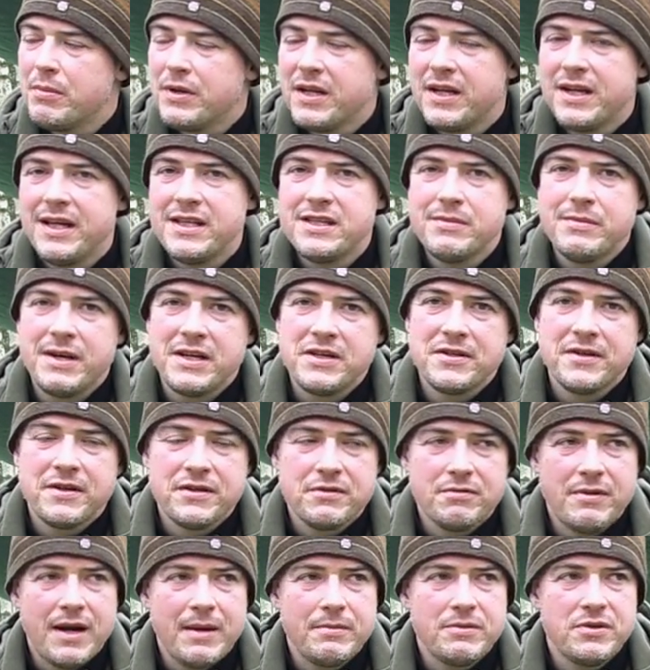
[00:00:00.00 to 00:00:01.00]
But you need to make sure
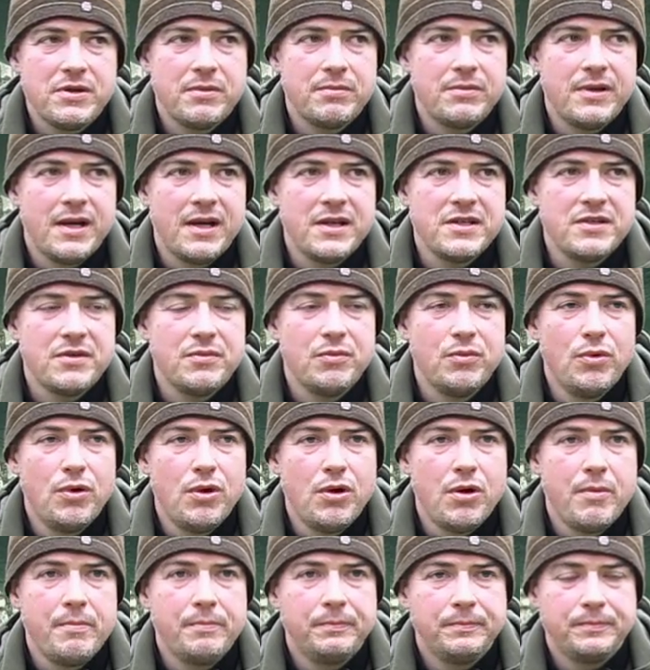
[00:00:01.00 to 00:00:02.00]
he's wrapped up nice and
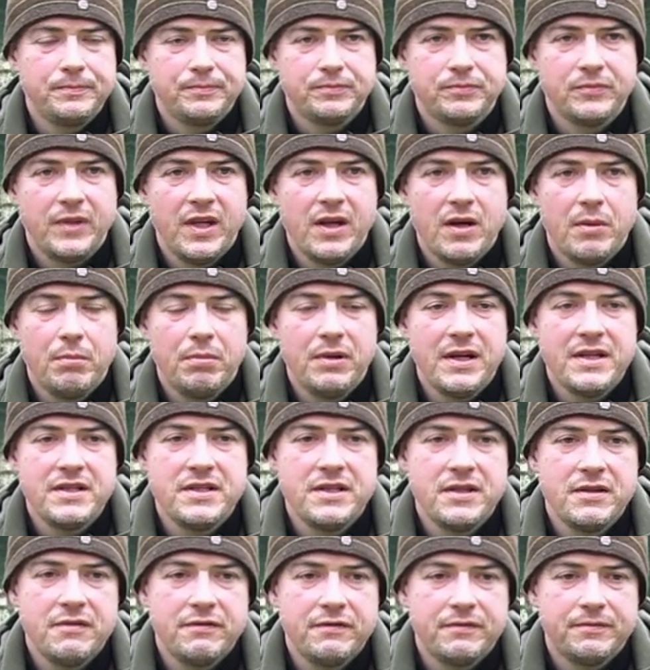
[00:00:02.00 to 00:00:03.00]
warm. You've got
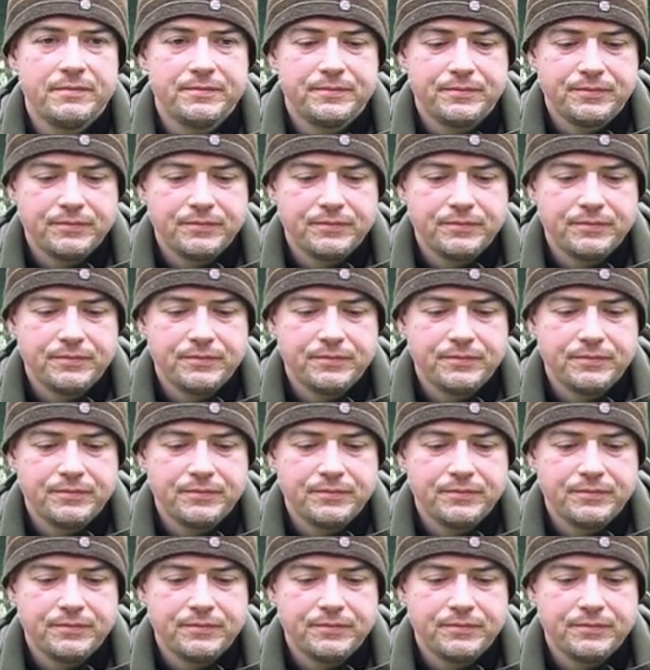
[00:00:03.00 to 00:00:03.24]
plenty of